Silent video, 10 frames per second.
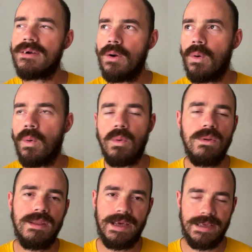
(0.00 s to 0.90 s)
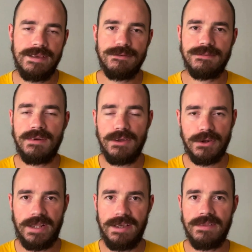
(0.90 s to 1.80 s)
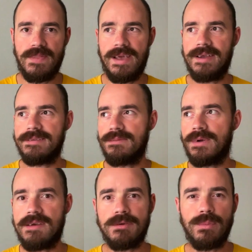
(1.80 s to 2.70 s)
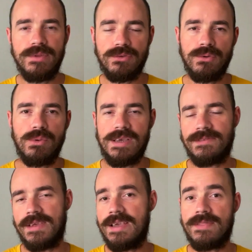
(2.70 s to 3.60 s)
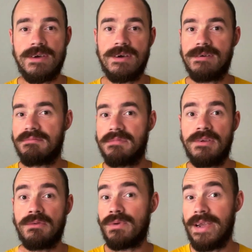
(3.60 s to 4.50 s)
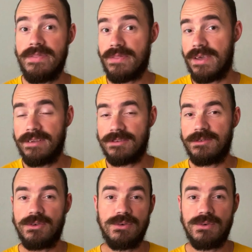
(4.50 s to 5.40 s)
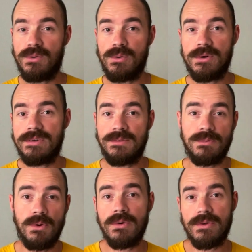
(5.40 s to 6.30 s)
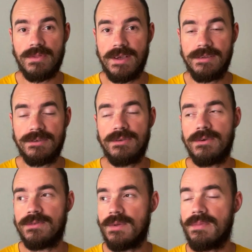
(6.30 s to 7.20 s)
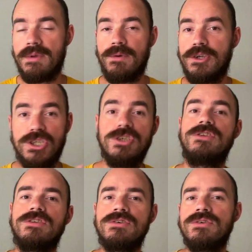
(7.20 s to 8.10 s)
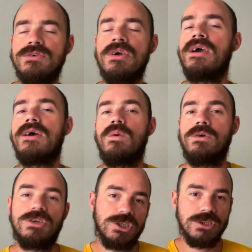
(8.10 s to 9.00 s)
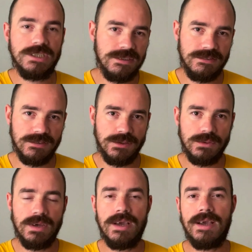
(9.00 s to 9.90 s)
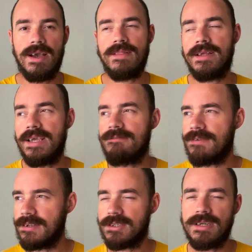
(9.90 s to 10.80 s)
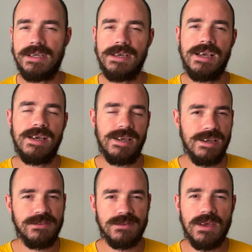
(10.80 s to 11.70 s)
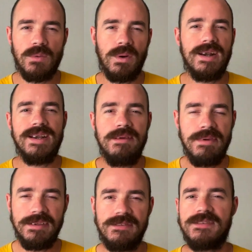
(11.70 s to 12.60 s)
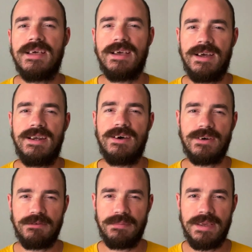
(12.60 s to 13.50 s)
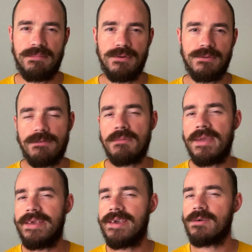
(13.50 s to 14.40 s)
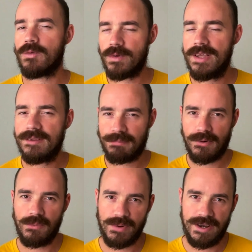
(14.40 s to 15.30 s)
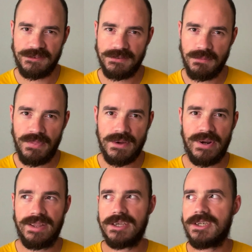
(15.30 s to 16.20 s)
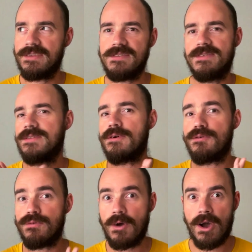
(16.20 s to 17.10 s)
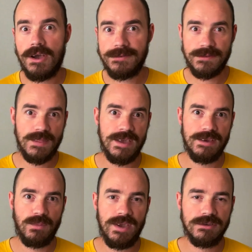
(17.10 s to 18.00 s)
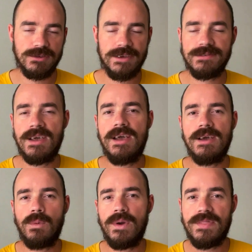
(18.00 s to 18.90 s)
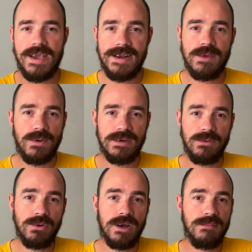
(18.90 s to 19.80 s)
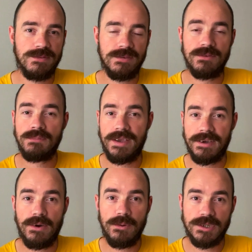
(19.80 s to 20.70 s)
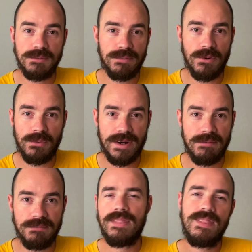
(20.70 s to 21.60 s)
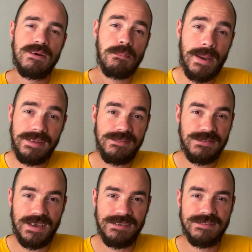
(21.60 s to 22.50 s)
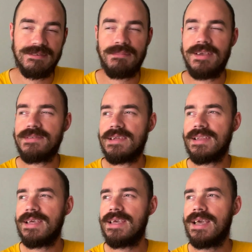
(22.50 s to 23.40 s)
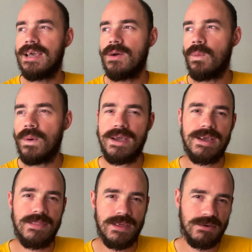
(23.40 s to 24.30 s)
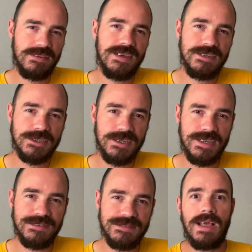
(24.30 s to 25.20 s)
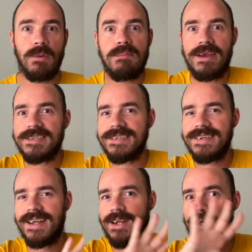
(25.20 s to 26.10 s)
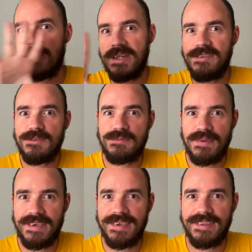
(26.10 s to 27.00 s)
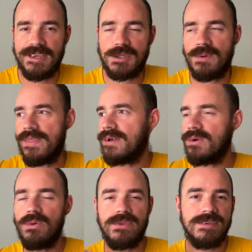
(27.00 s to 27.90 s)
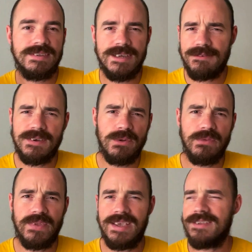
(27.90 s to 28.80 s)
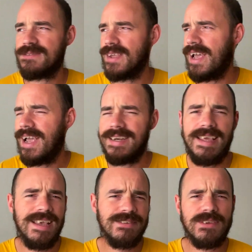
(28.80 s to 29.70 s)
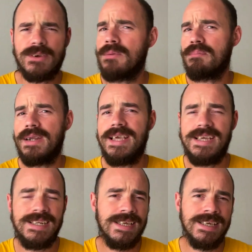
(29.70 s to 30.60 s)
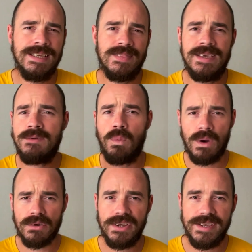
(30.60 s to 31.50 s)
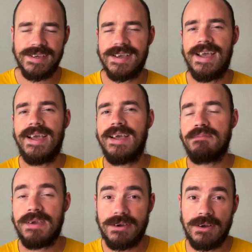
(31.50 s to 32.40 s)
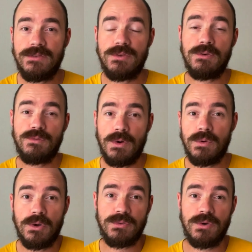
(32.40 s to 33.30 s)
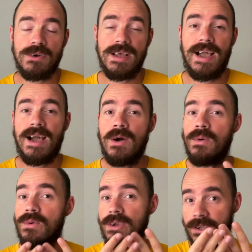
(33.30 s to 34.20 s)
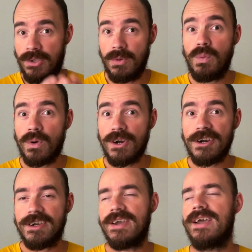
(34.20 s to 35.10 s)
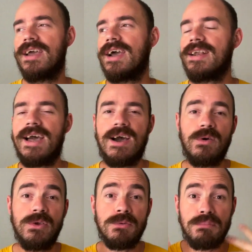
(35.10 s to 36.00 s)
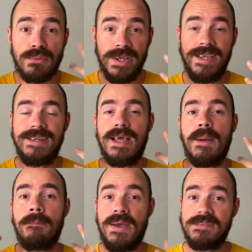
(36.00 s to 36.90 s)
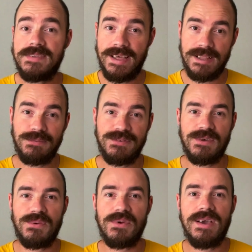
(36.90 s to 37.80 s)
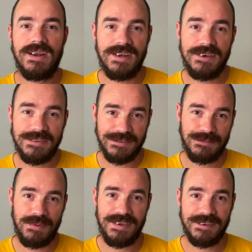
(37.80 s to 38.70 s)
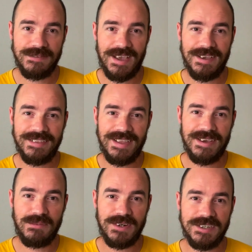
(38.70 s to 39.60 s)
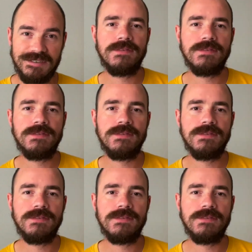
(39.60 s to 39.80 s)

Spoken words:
our whole life learning that whatever we do is either the right thing to do or the wrong thing to do, something we should do or shouldn't do, and that eventually is what limits a lot of people from making real progress with their English. And this is the first thing we address with anyone who comes into my coaching program: their mindset, basically where their attention is. Now imagine learning to speak English without all the difficulties, the headaches, the complaining, the worrying, because you focus on how you work and how your brain best helps you learn to speak a second language.